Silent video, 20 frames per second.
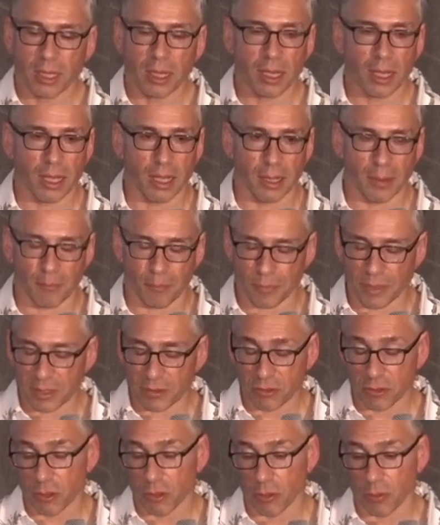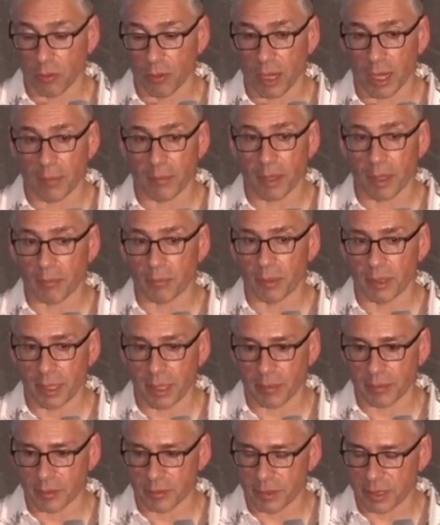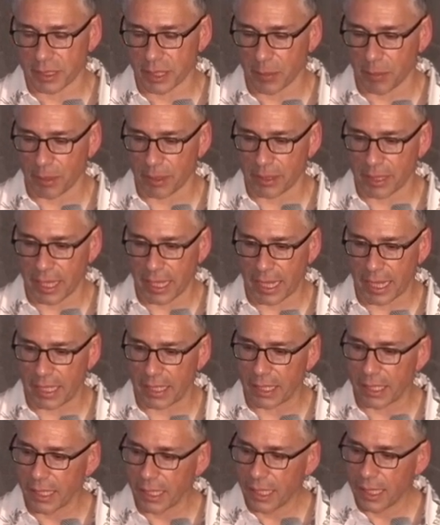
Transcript: Um, so I'm, I'm, pretty optimistic about that.